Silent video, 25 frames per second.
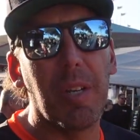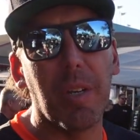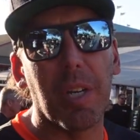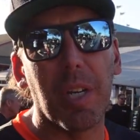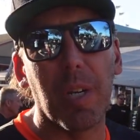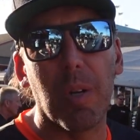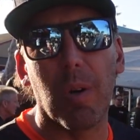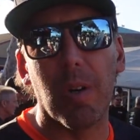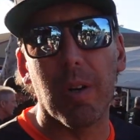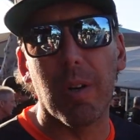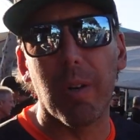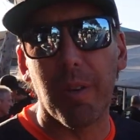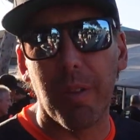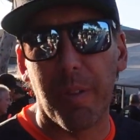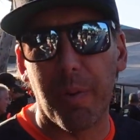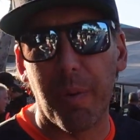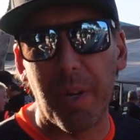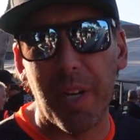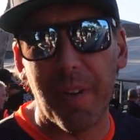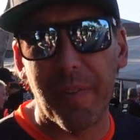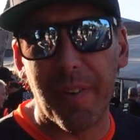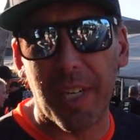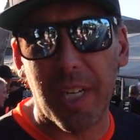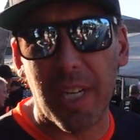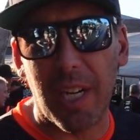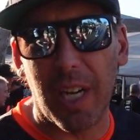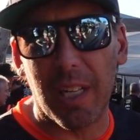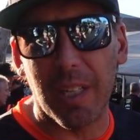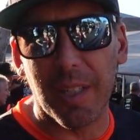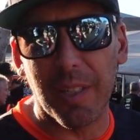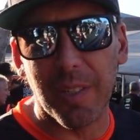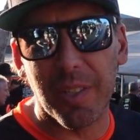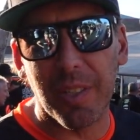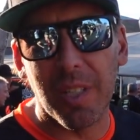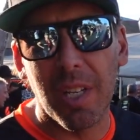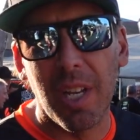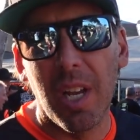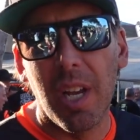you can order in 3 different
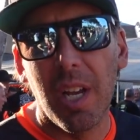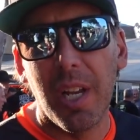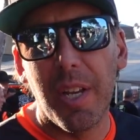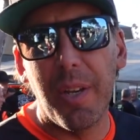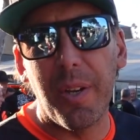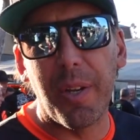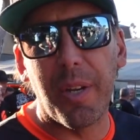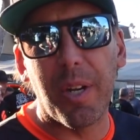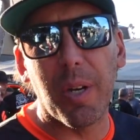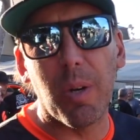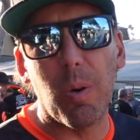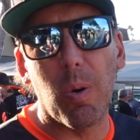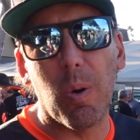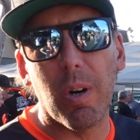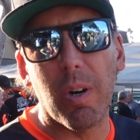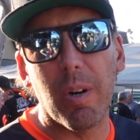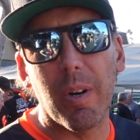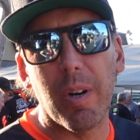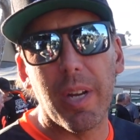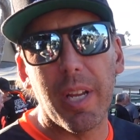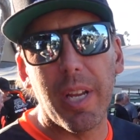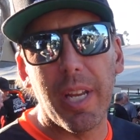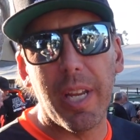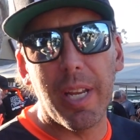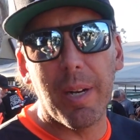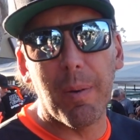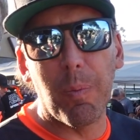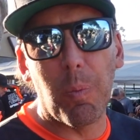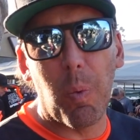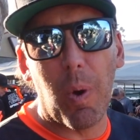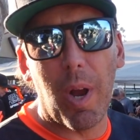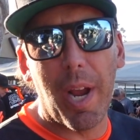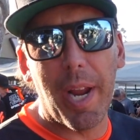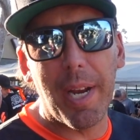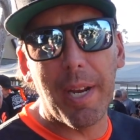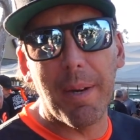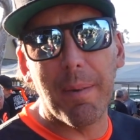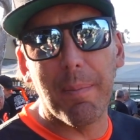colors. You can order it in
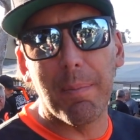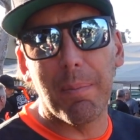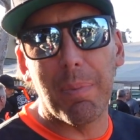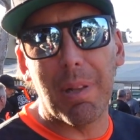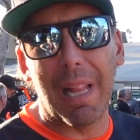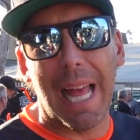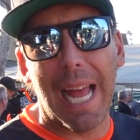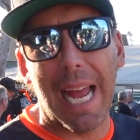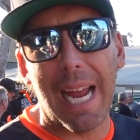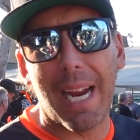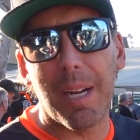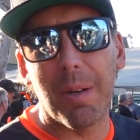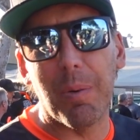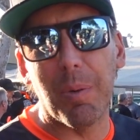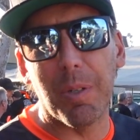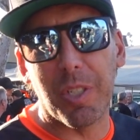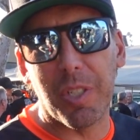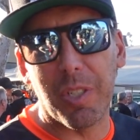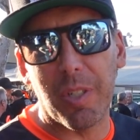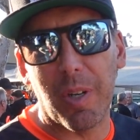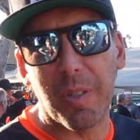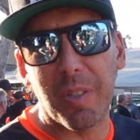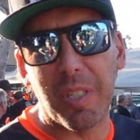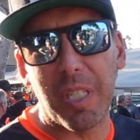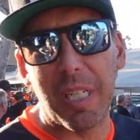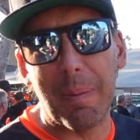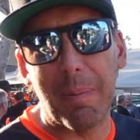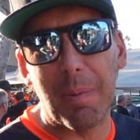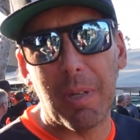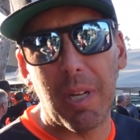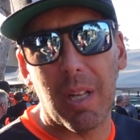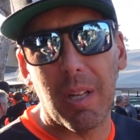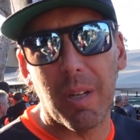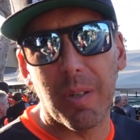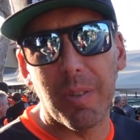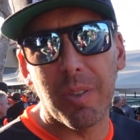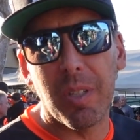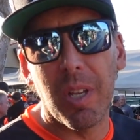white, black, which is our team
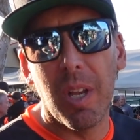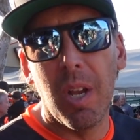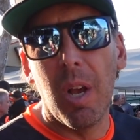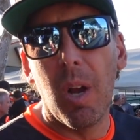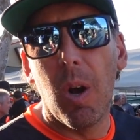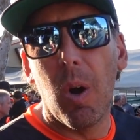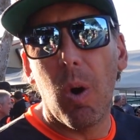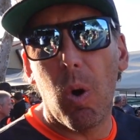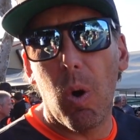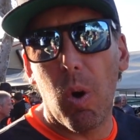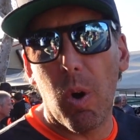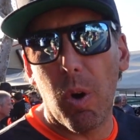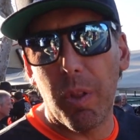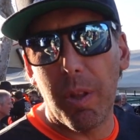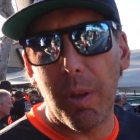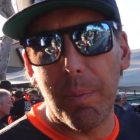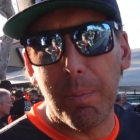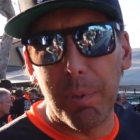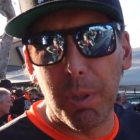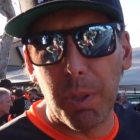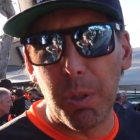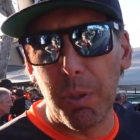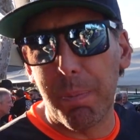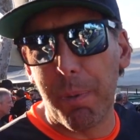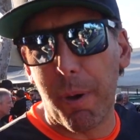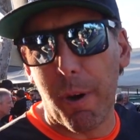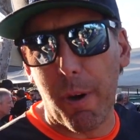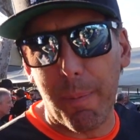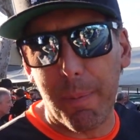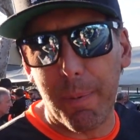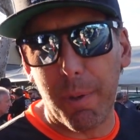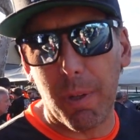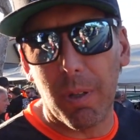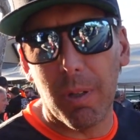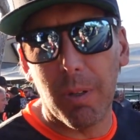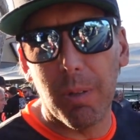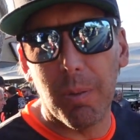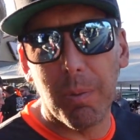colors, or the blue
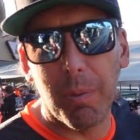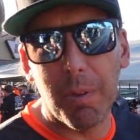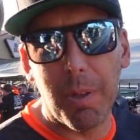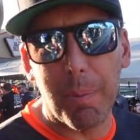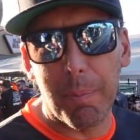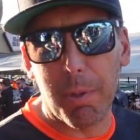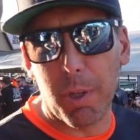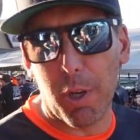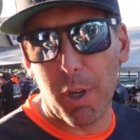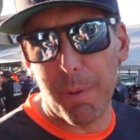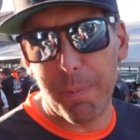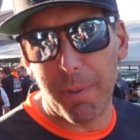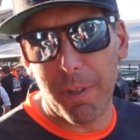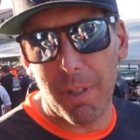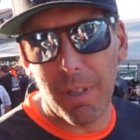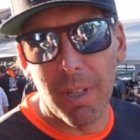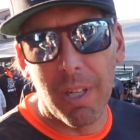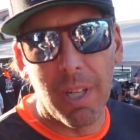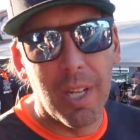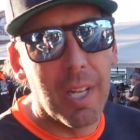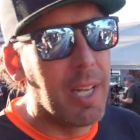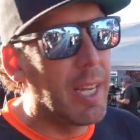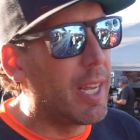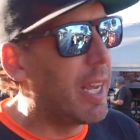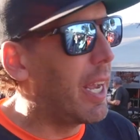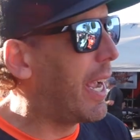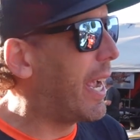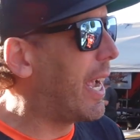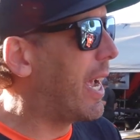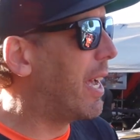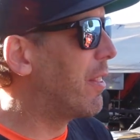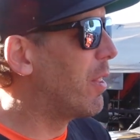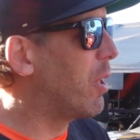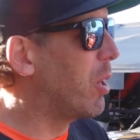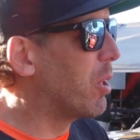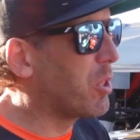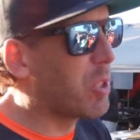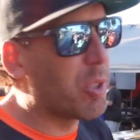purple, the blurple.
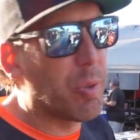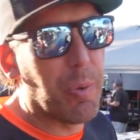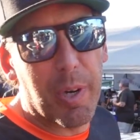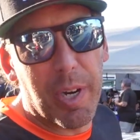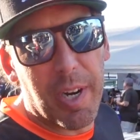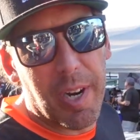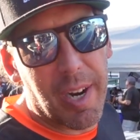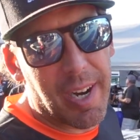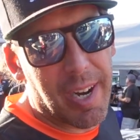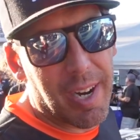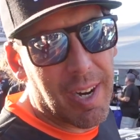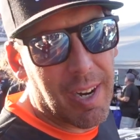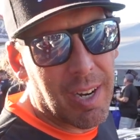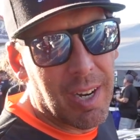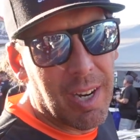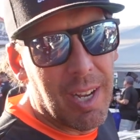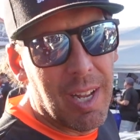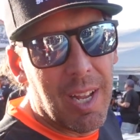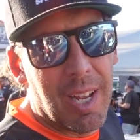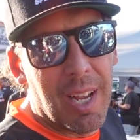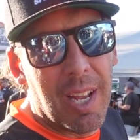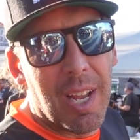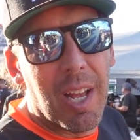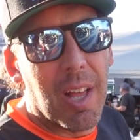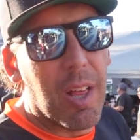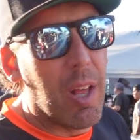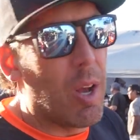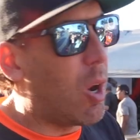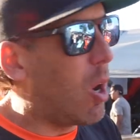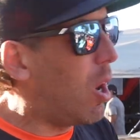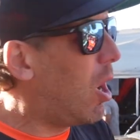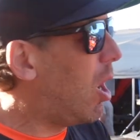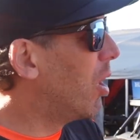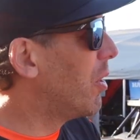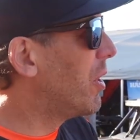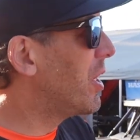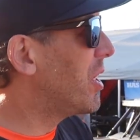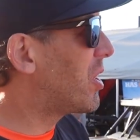And those 3 are here. Okay.
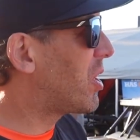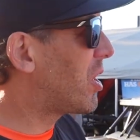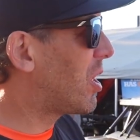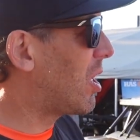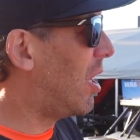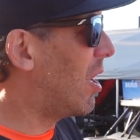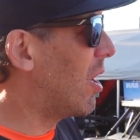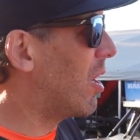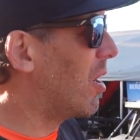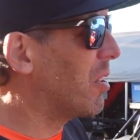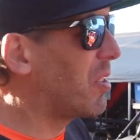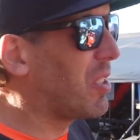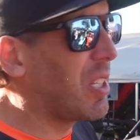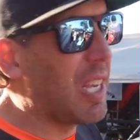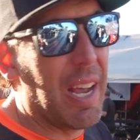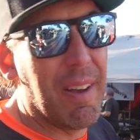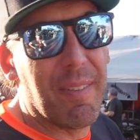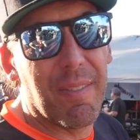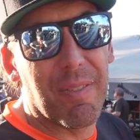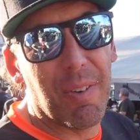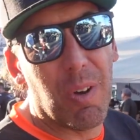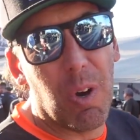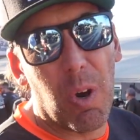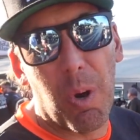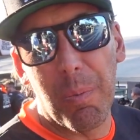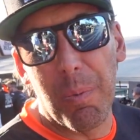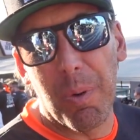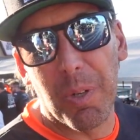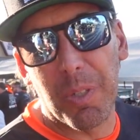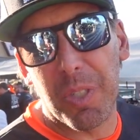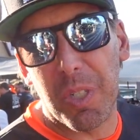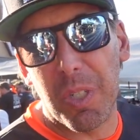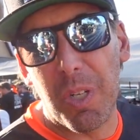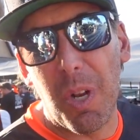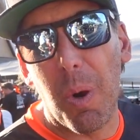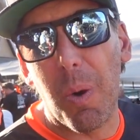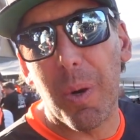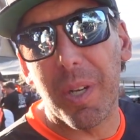All these cars have
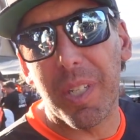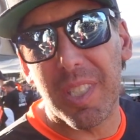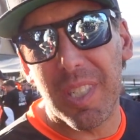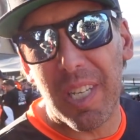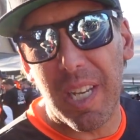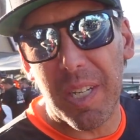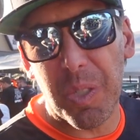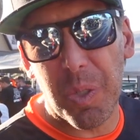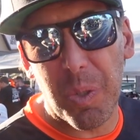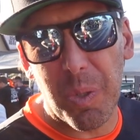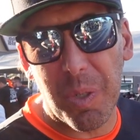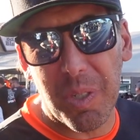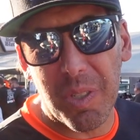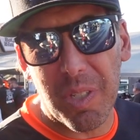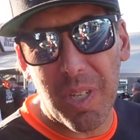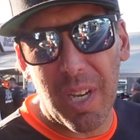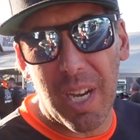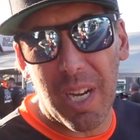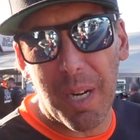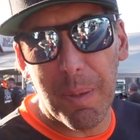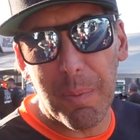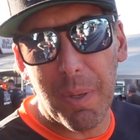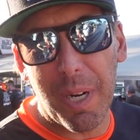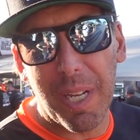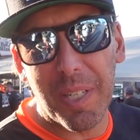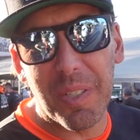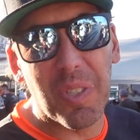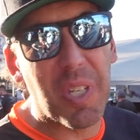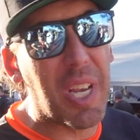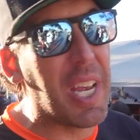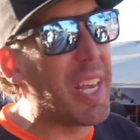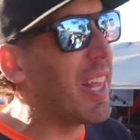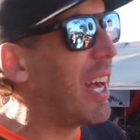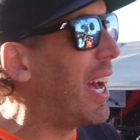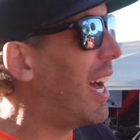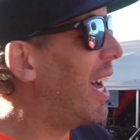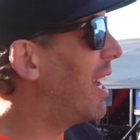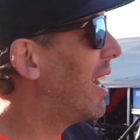almost no accessories on them. When I
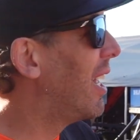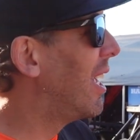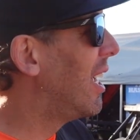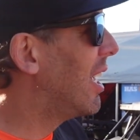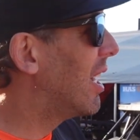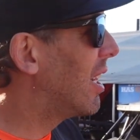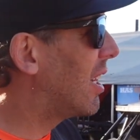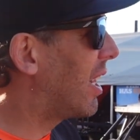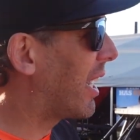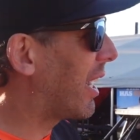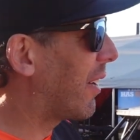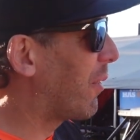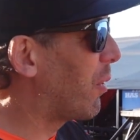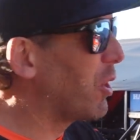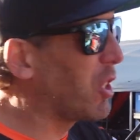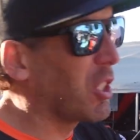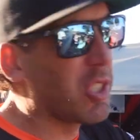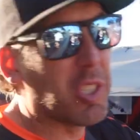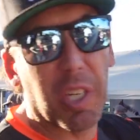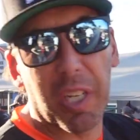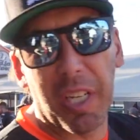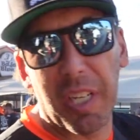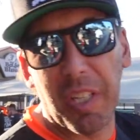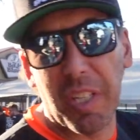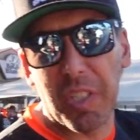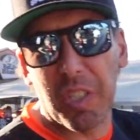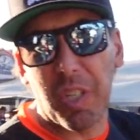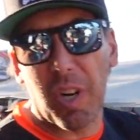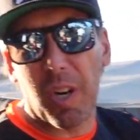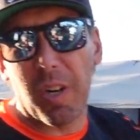say that, like if we just look at this